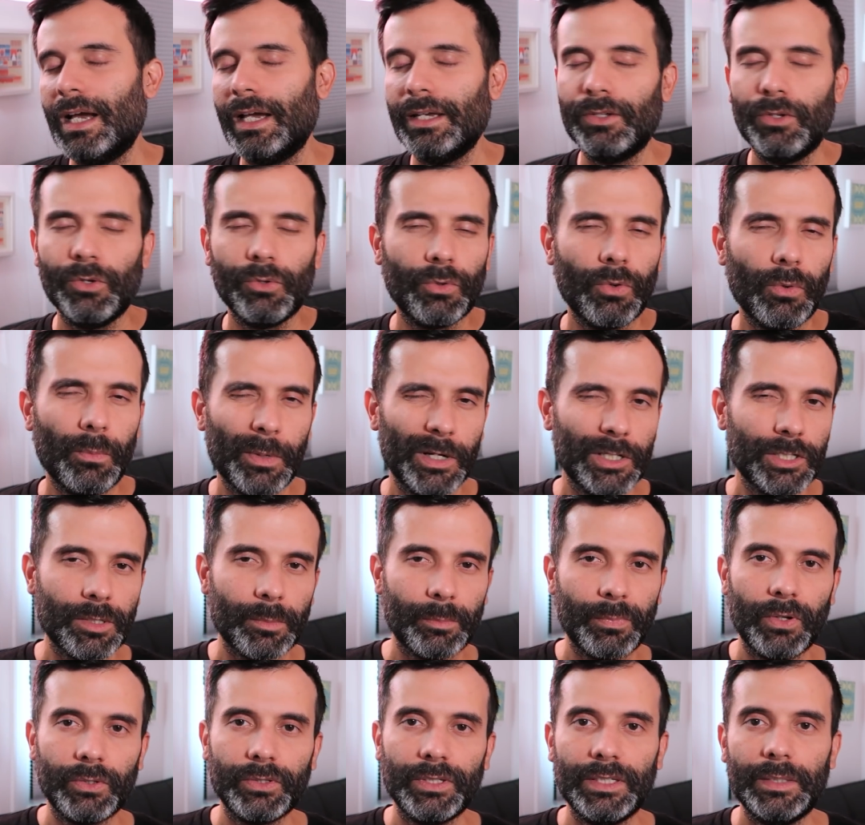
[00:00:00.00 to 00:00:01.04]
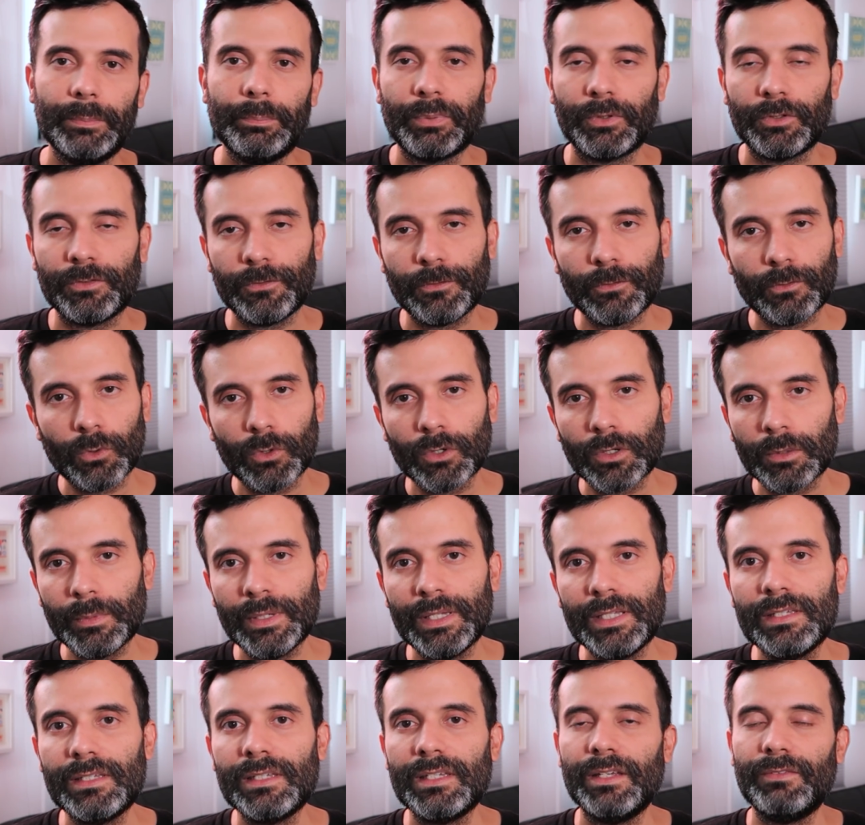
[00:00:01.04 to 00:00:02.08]
I don't know much about the
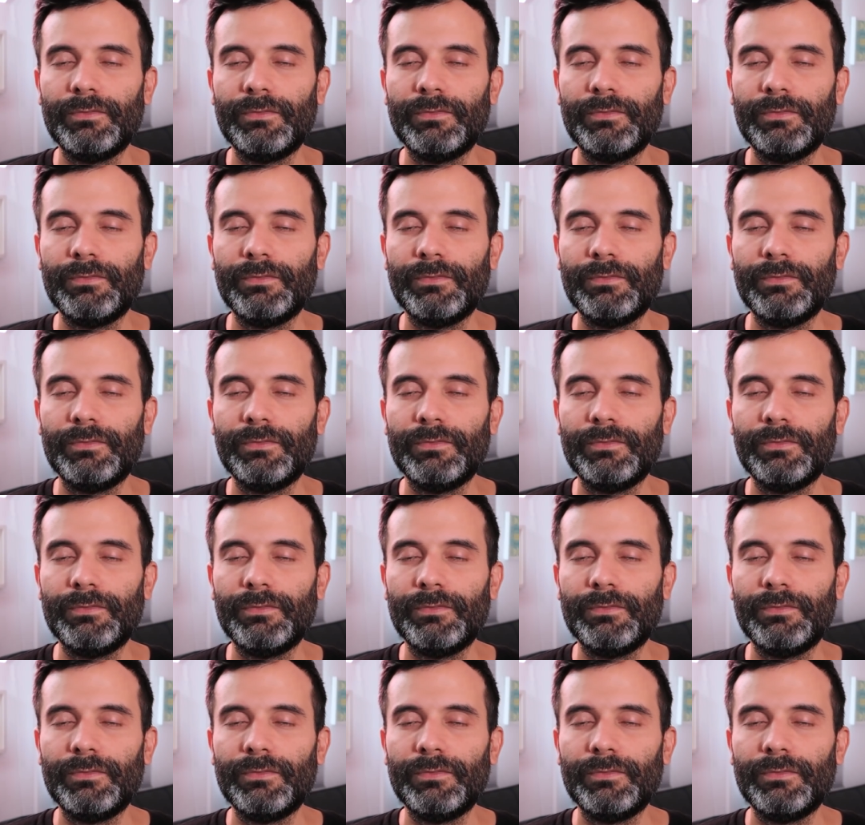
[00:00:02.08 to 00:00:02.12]
performance,